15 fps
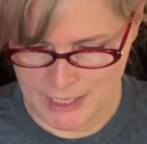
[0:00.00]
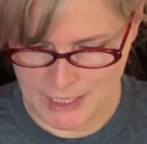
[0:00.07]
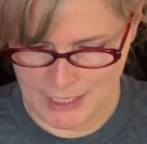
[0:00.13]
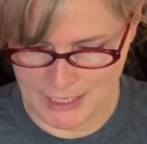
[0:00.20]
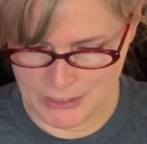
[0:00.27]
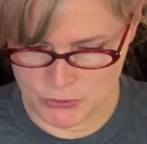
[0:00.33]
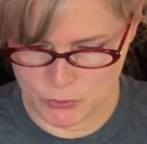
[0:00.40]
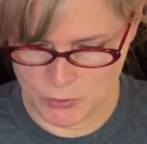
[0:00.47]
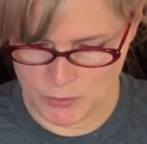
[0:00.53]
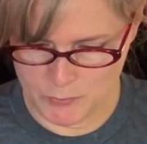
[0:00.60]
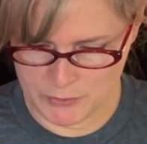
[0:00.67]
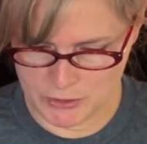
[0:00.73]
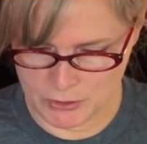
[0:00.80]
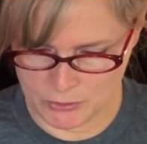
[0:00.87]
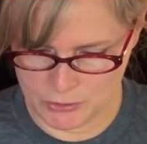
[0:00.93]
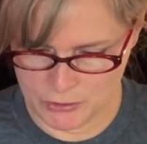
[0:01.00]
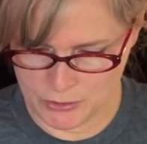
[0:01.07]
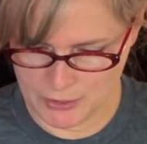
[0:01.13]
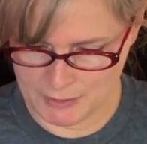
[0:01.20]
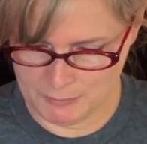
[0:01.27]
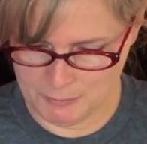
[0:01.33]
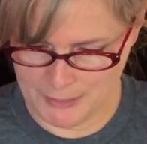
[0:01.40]
I enjoy when y'all
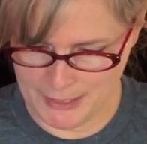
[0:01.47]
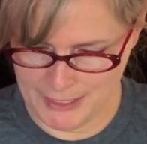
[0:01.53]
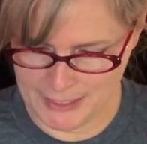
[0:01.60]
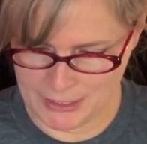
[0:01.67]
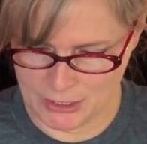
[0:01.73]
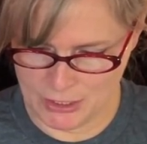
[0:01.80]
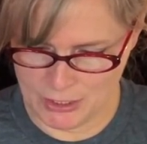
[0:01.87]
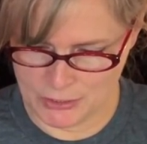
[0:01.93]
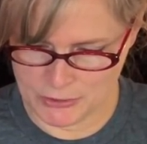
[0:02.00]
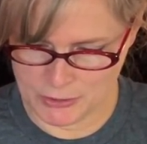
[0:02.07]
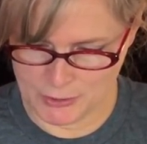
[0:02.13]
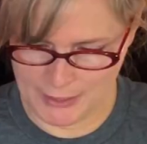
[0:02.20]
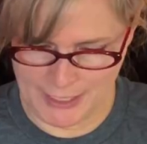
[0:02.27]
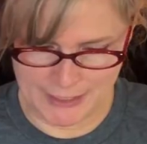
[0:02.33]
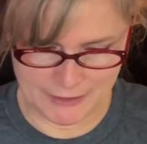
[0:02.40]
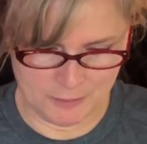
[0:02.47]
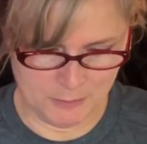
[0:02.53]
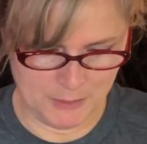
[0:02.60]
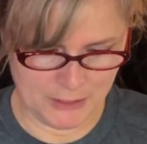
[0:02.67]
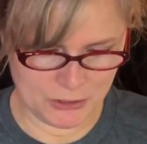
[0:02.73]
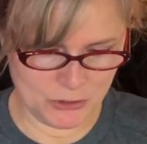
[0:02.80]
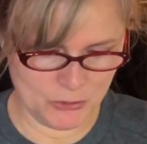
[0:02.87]
cook and bake, and I also like the
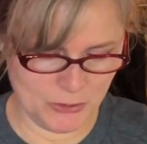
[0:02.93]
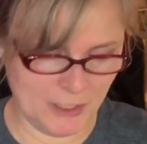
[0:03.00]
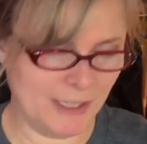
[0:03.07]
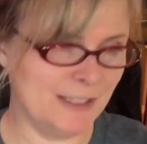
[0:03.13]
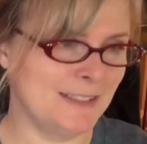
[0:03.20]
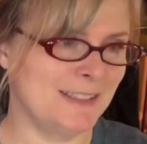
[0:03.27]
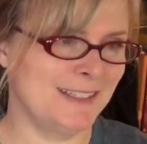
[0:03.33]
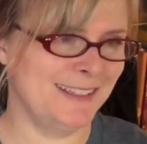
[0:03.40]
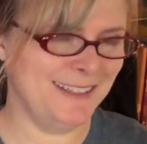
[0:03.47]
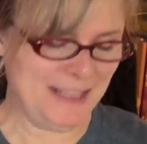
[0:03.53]
mixed drinks.